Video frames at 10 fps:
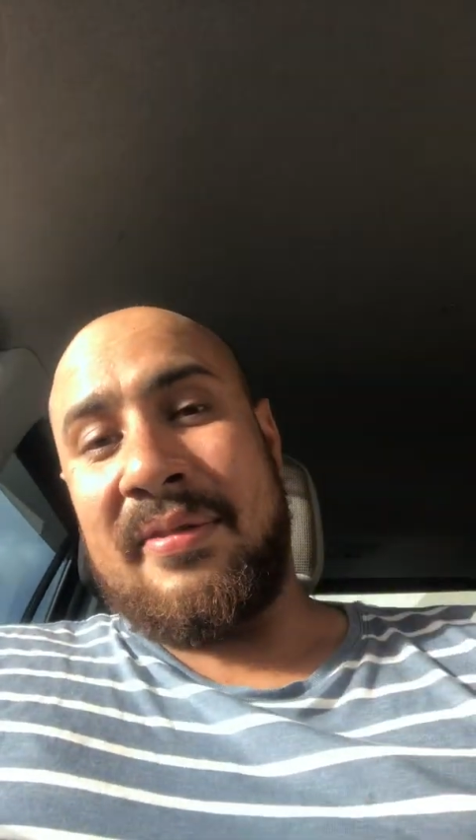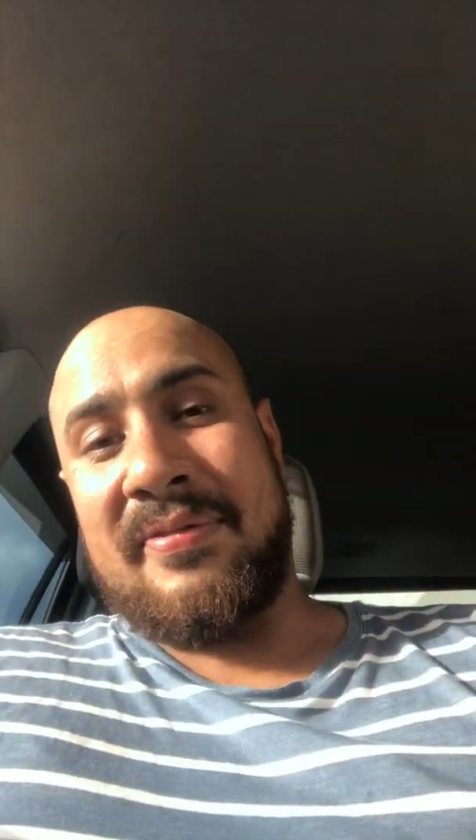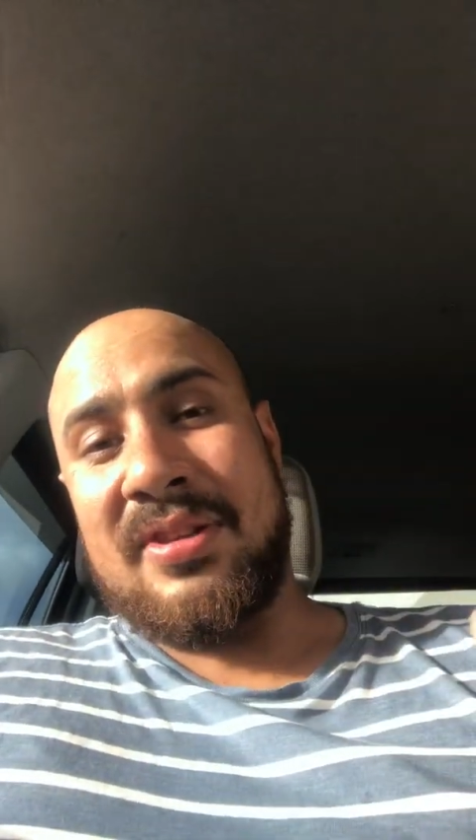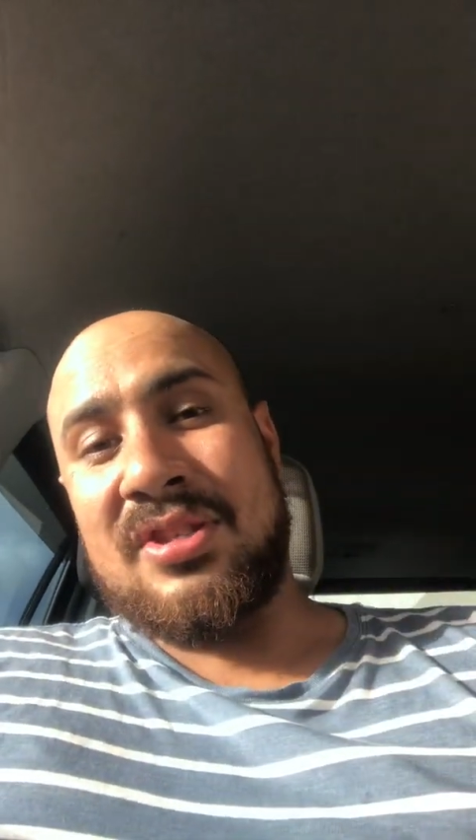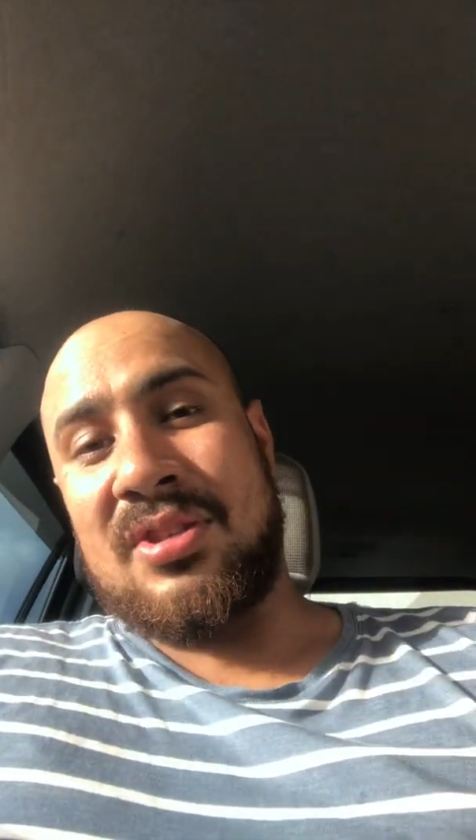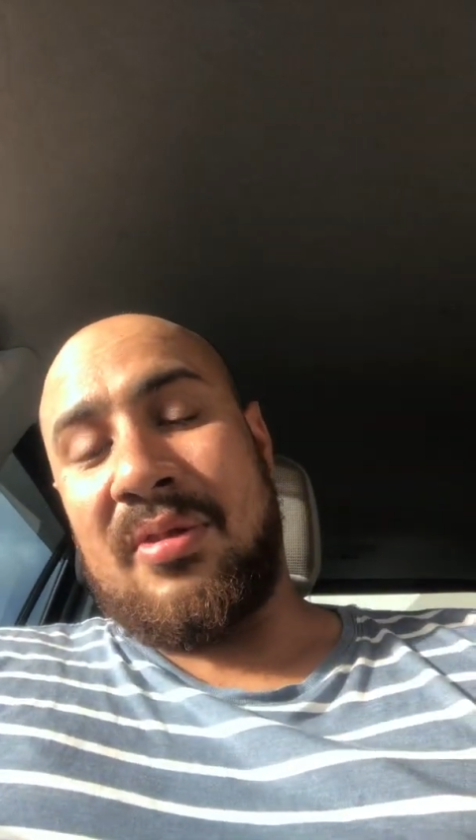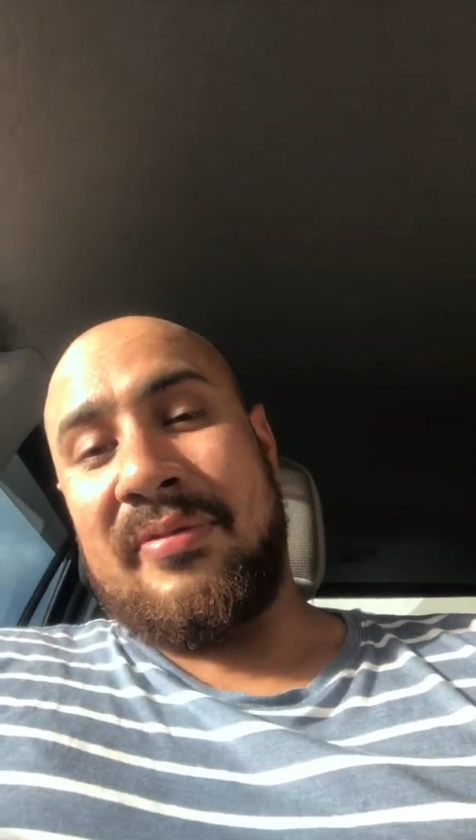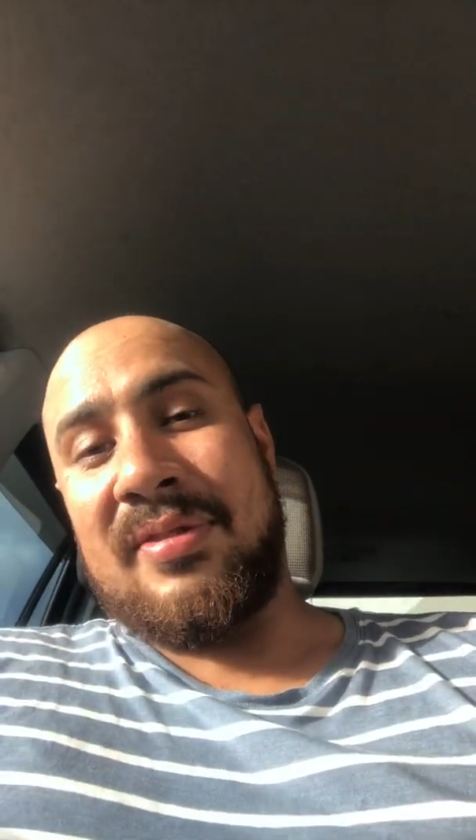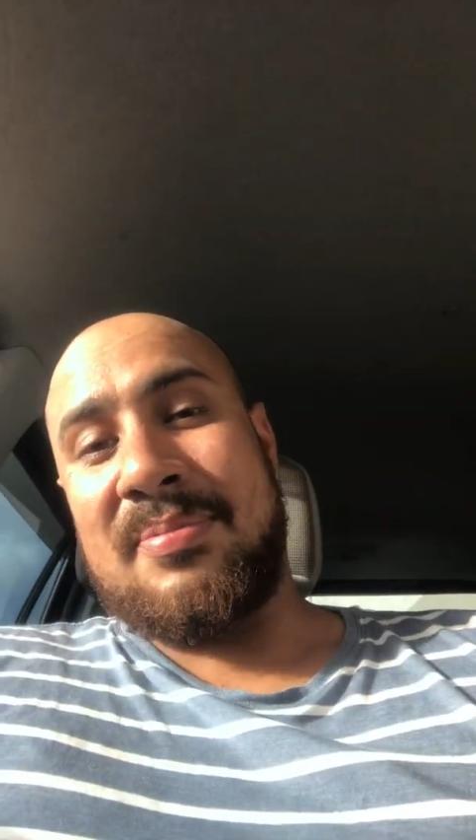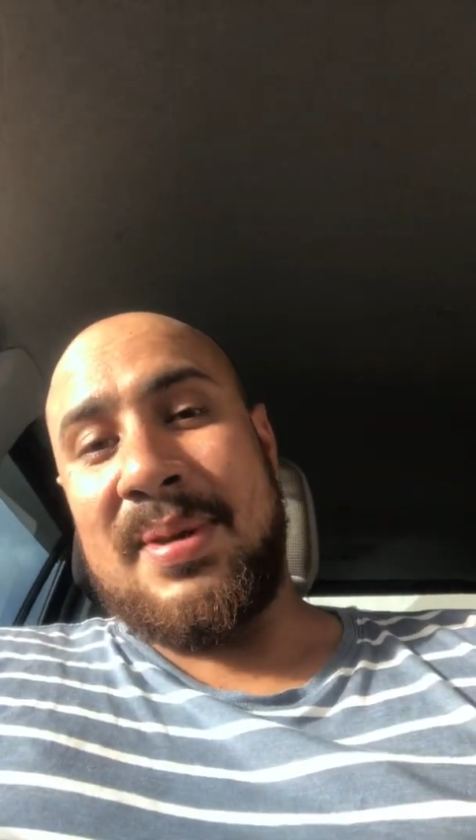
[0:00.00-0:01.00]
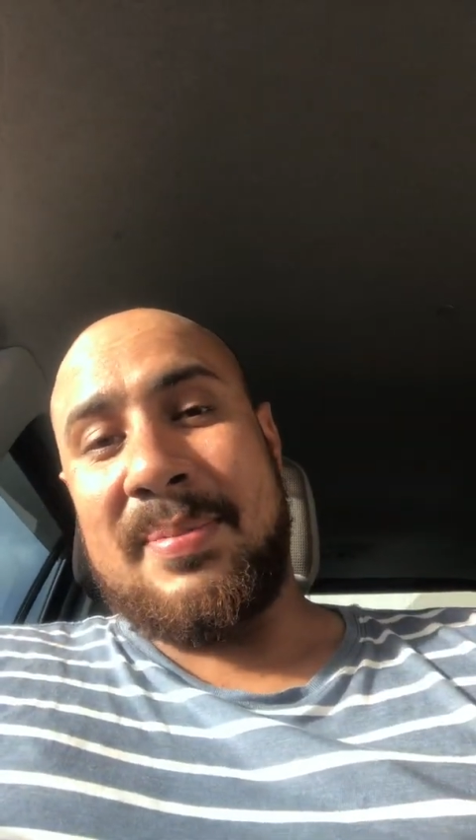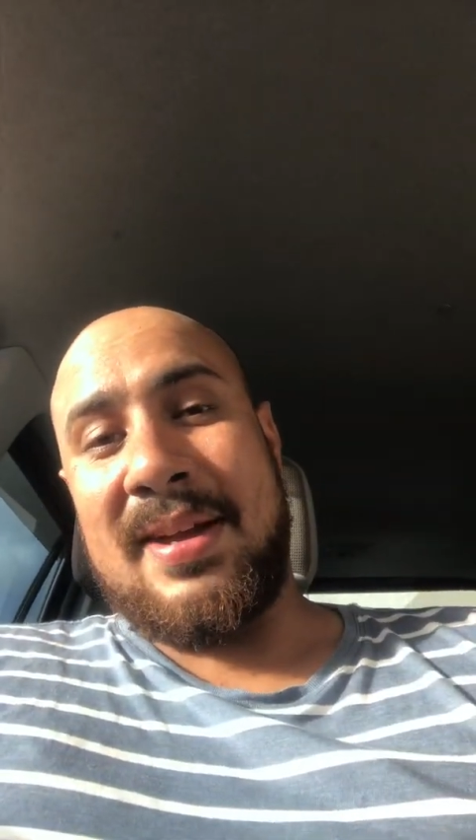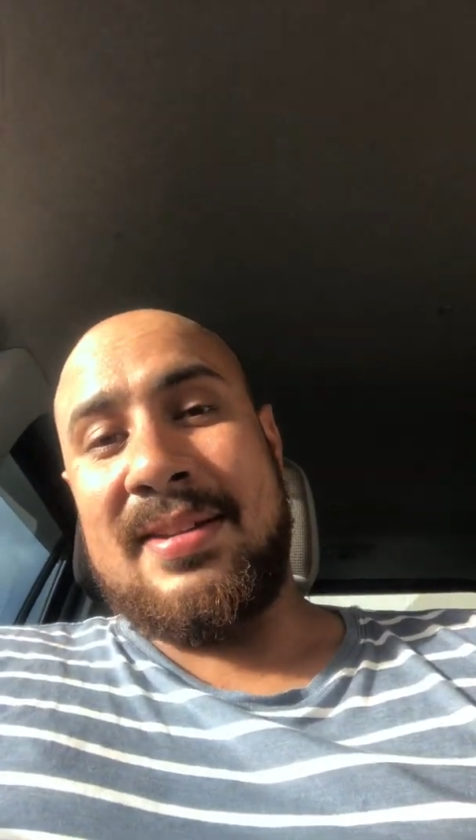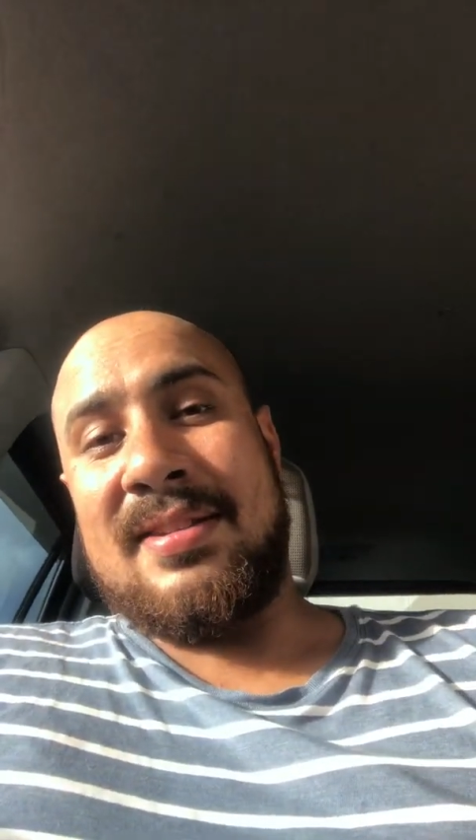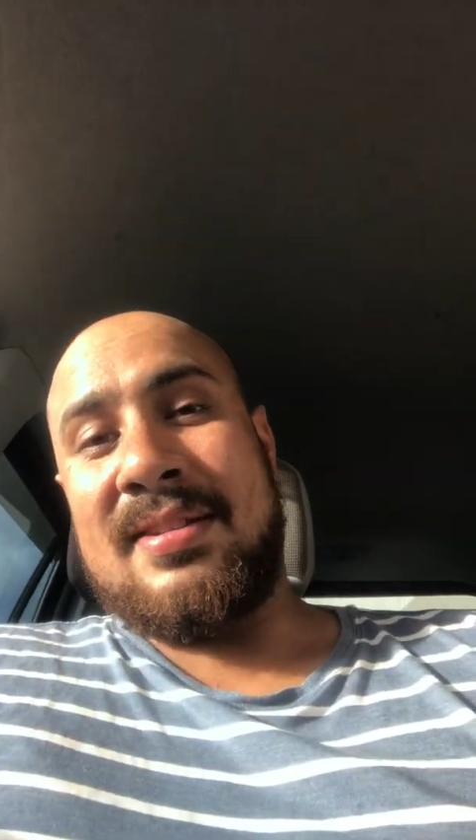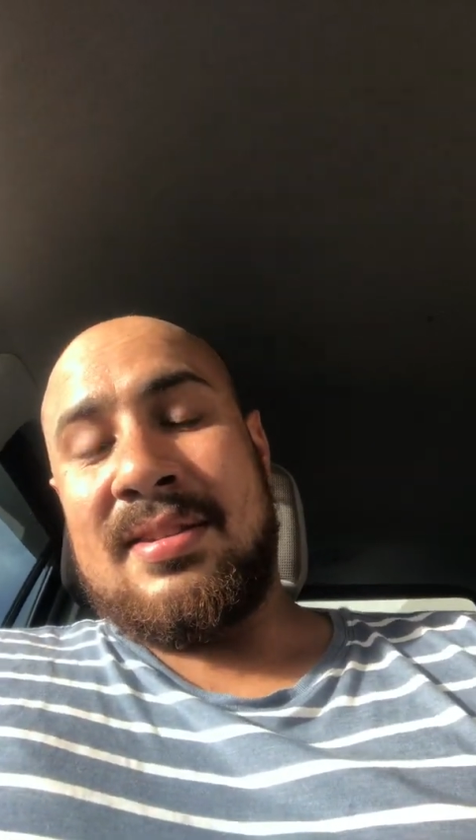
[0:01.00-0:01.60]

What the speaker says: finish it off with me, man.